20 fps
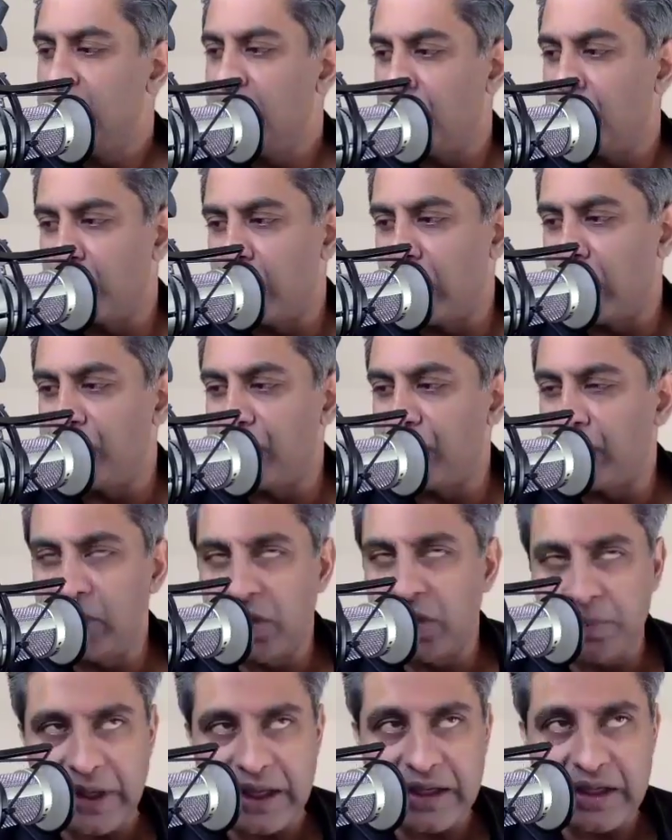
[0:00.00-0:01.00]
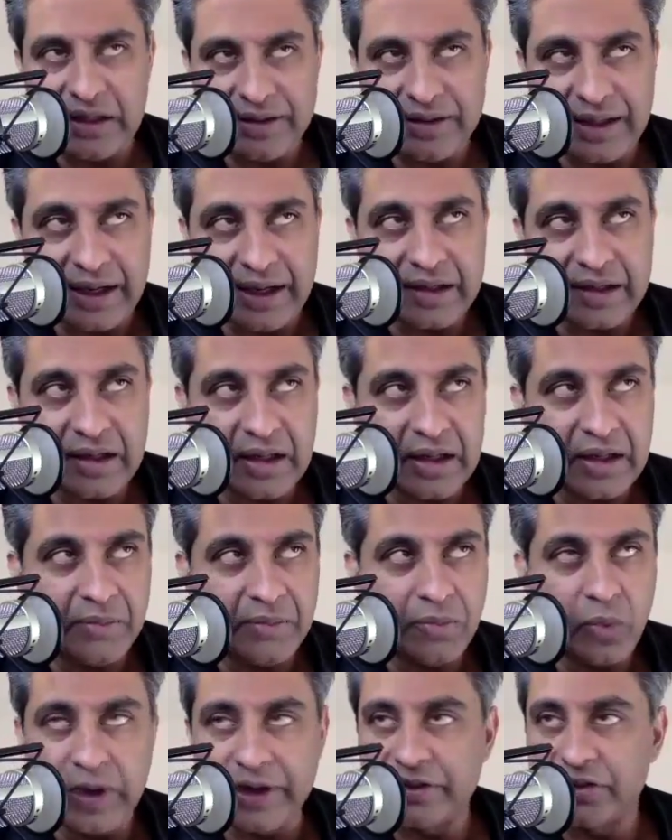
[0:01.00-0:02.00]
go to
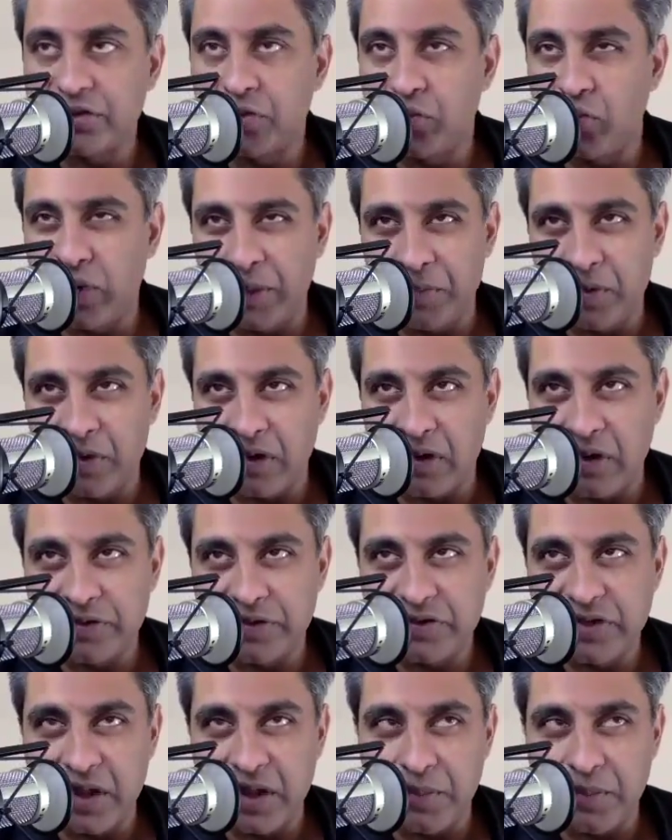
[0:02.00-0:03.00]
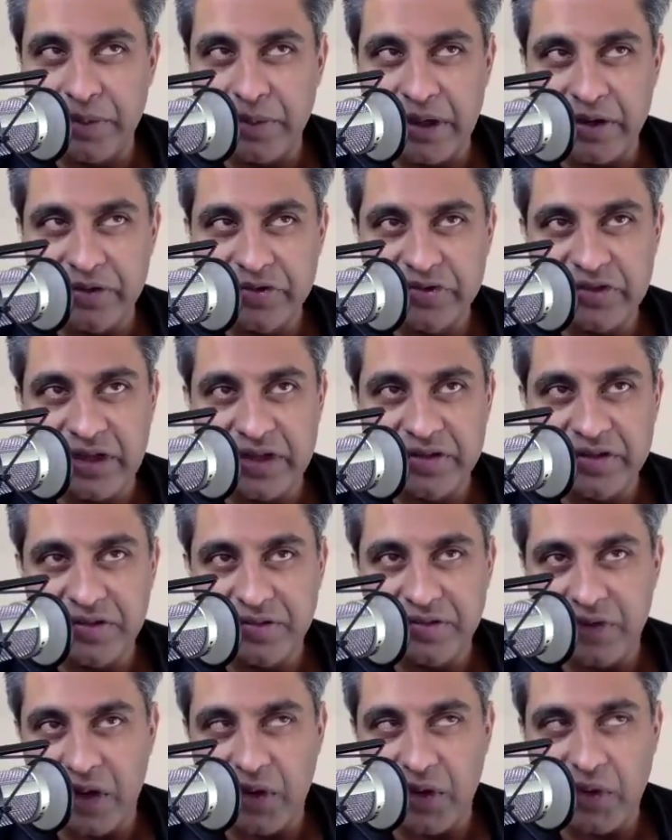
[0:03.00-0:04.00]
wealthformulabanking.com, watch the webinars to get a better sense of
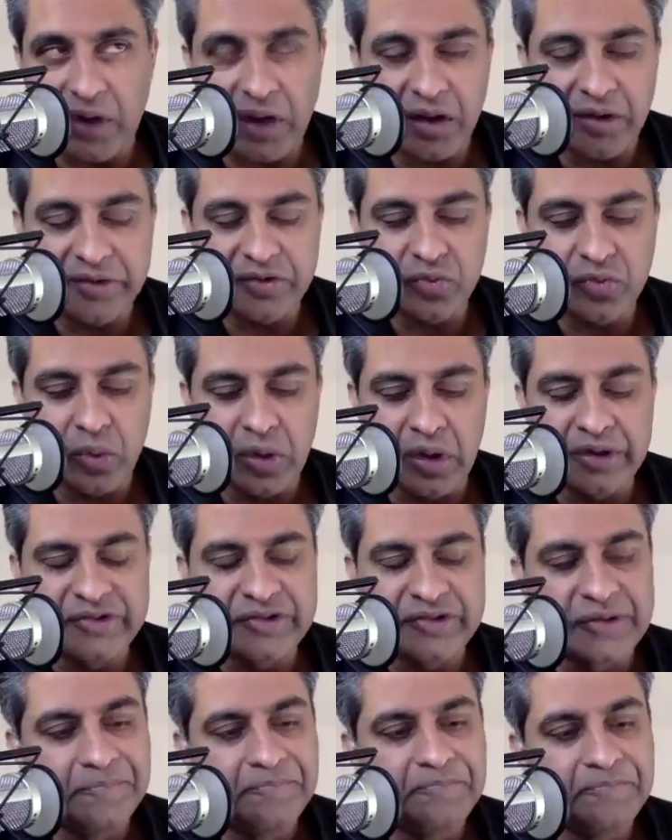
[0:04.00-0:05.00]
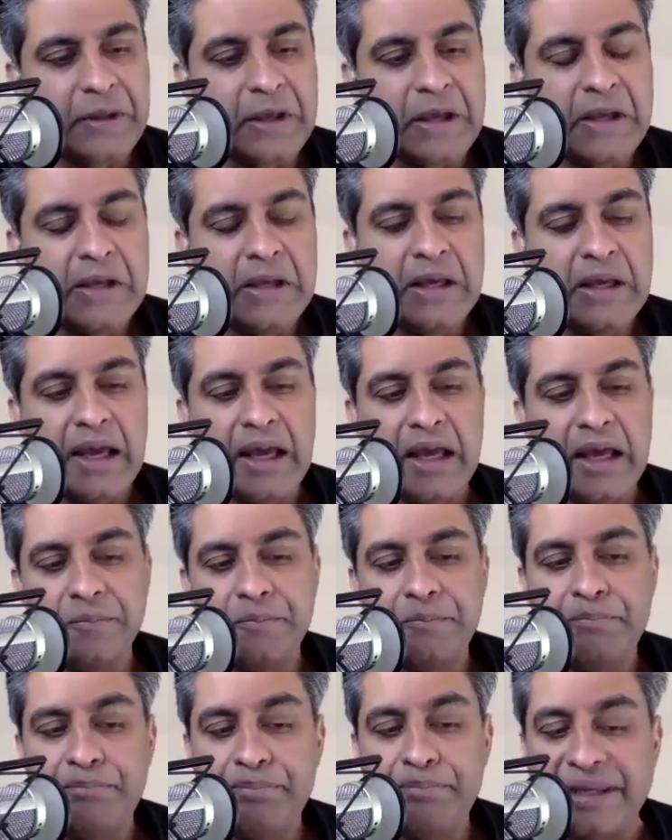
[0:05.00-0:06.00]
how all this works,
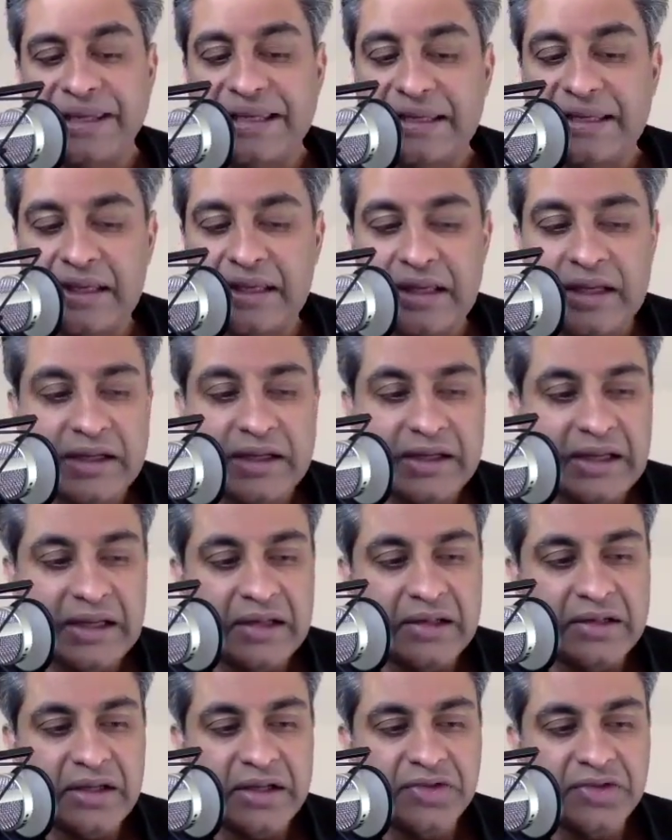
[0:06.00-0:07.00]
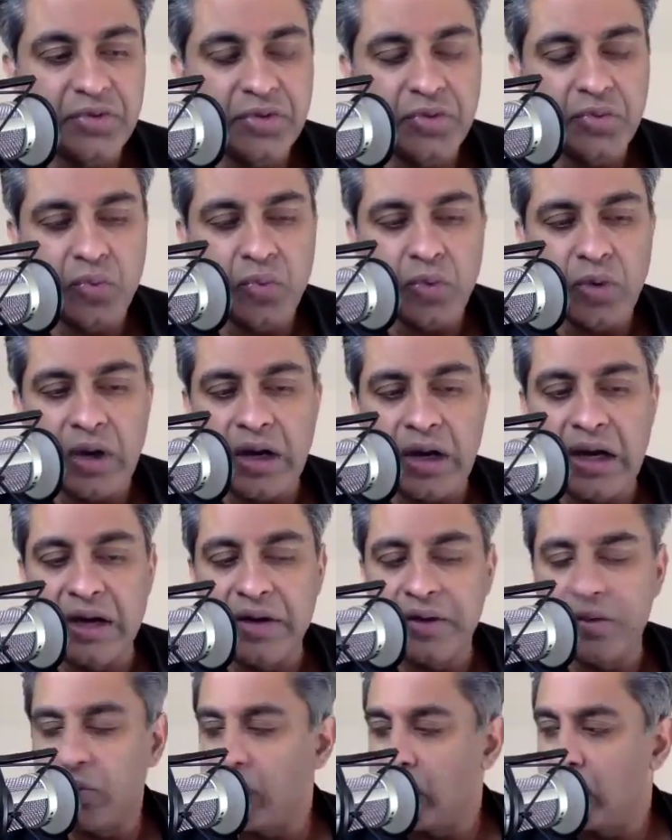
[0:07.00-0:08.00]
and b get in touch with Rod
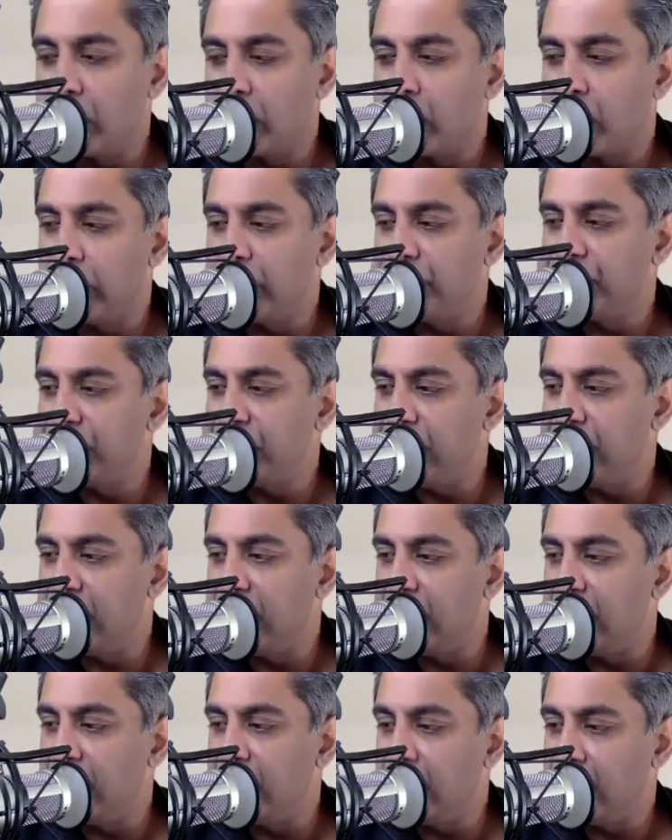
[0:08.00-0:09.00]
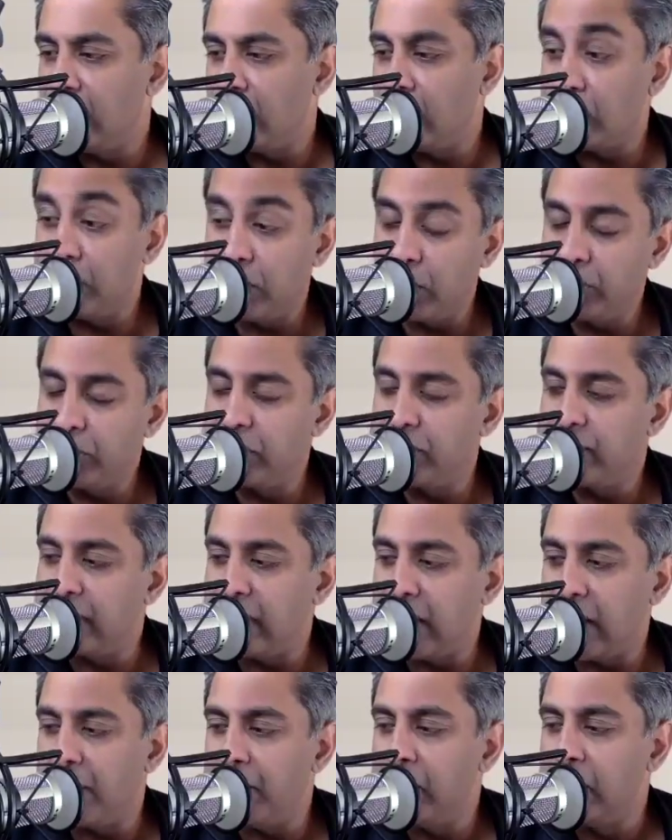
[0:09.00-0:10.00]
or Christian or both of
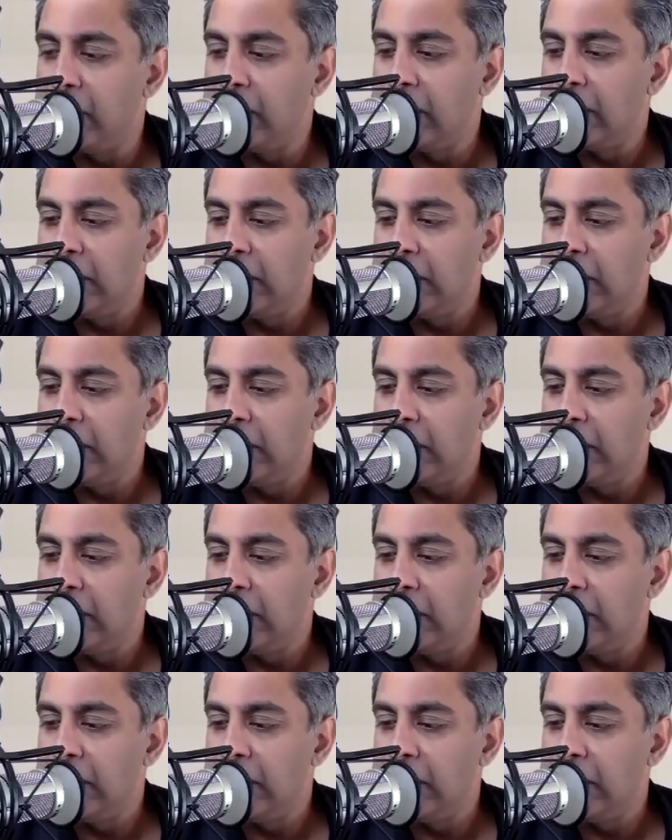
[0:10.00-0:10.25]
them